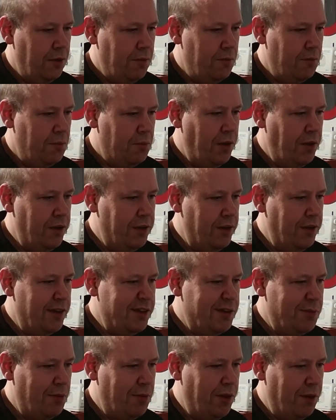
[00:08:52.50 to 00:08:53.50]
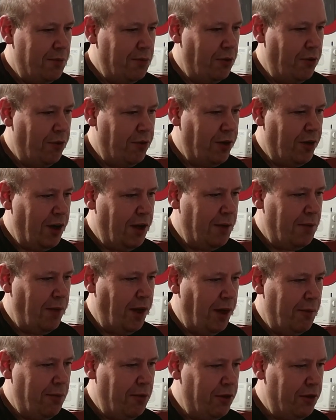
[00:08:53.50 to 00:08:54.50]
padsp program
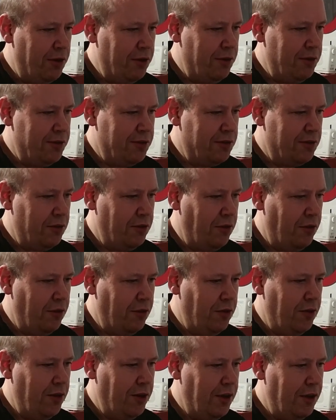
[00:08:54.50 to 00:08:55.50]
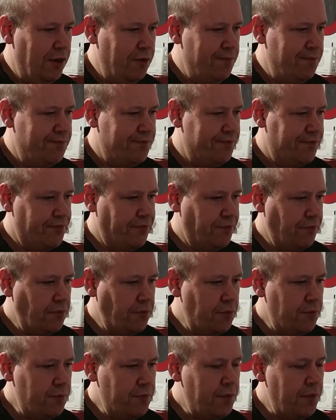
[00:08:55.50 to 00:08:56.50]
I put in user local here.
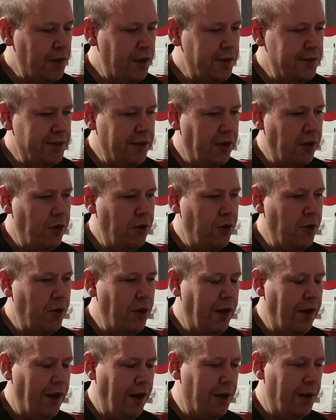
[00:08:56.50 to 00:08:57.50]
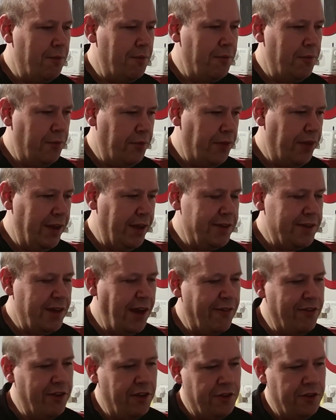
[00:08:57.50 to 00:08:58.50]
So things
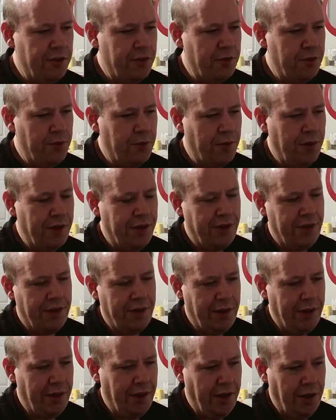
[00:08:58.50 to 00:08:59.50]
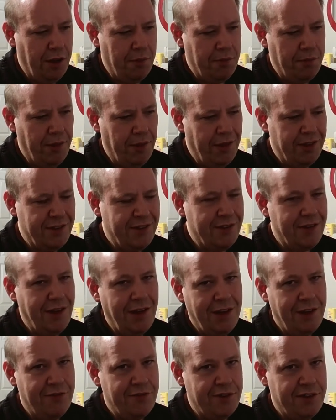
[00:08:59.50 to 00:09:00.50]
having to do with its
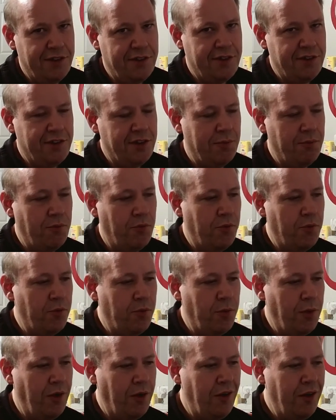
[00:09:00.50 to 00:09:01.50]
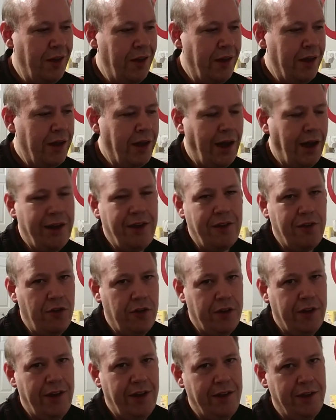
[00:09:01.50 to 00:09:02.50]
native system will kind of
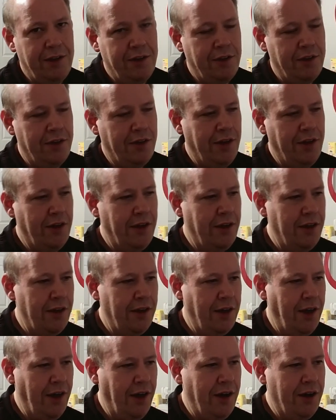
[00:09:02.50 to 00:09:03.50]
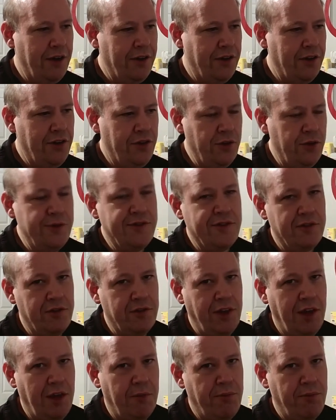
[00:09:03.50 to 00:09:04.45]
look in the user lib,